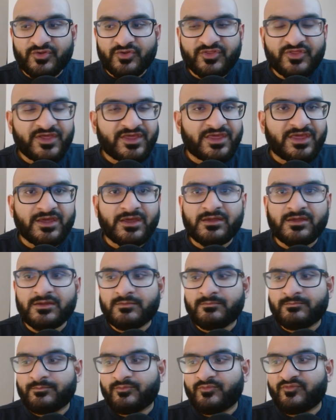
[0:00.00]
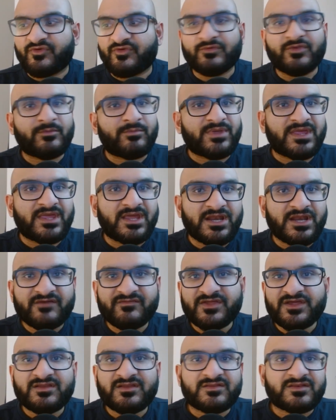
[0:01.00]
thinking from the beginning of
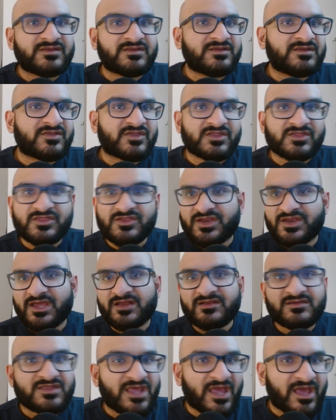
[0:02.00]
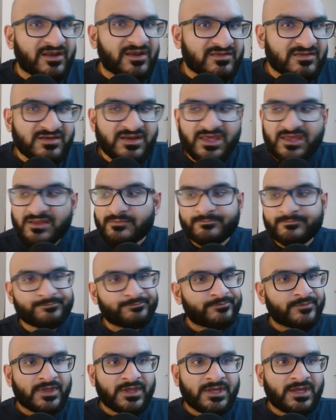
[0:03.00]
the day to the end of the day,
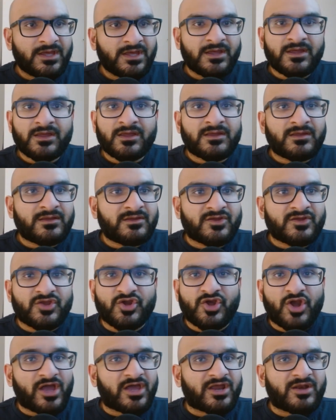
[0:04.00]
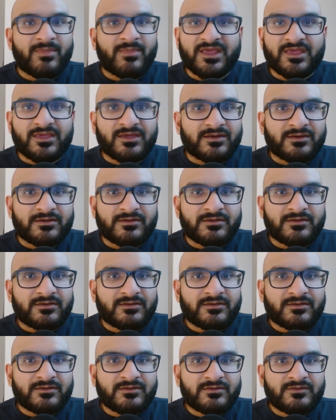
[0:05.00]
you're not going to make it.
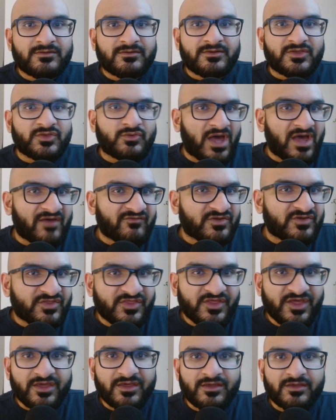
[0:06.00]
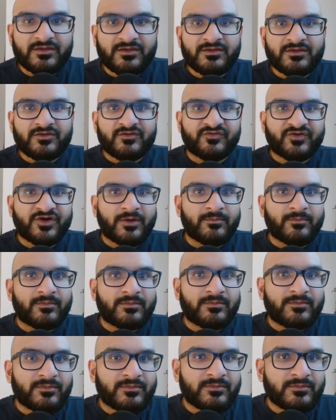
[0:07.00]
You have to think from
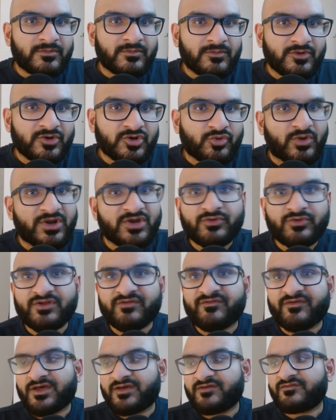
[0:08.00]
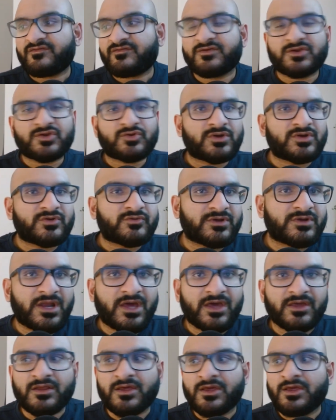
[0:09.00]
2025 to
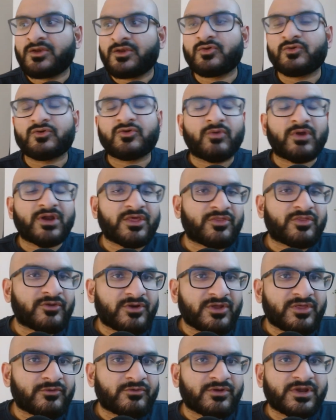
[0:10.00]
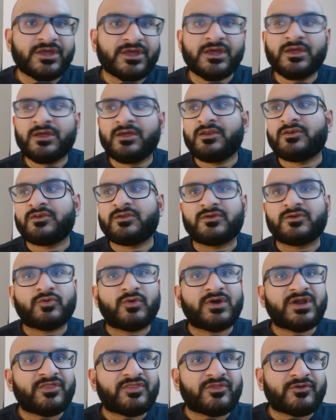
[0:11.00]
2029 to 2033 to
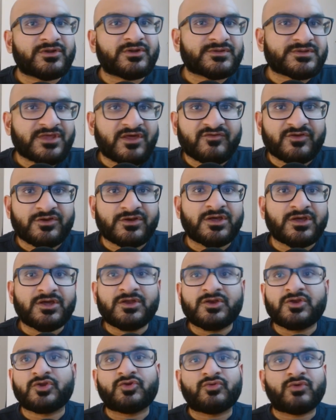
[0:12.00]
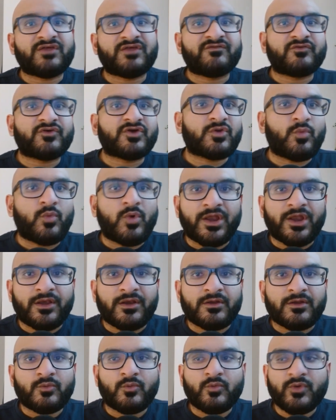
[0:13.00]
2037 to 2041.
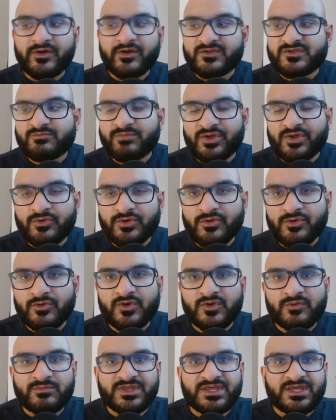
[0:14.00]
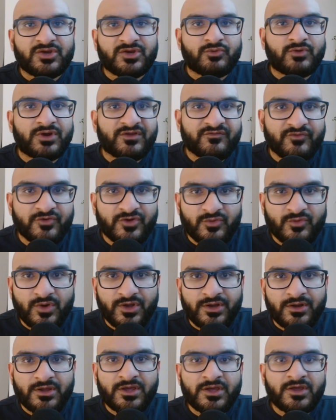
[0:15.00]
Where is Bitcoin going to be in
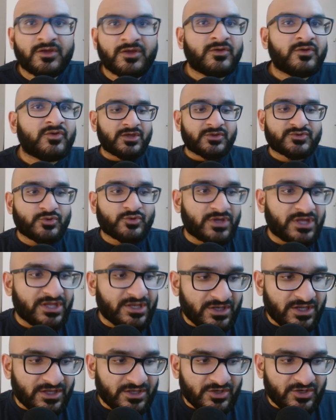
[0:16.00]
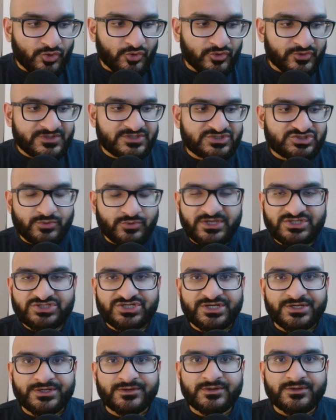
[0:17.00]
2041? So in your
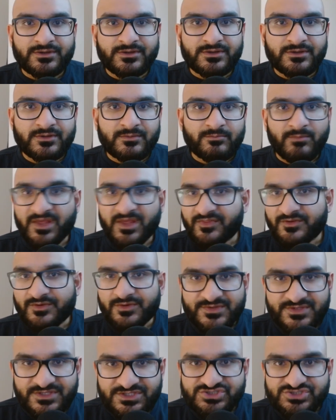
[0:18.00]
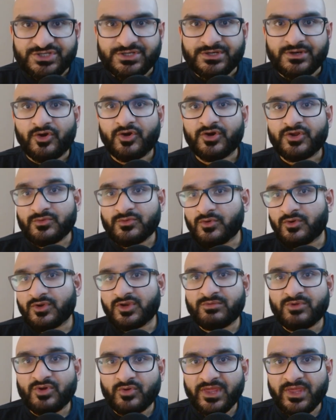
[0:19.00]
situation, make the decision. Are you going
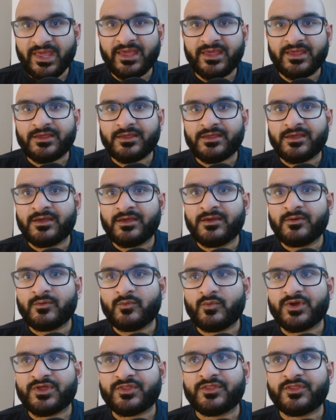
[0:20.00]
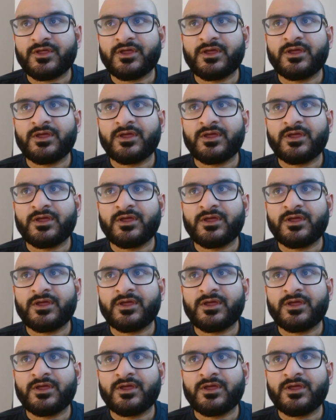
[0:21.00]
to be okay with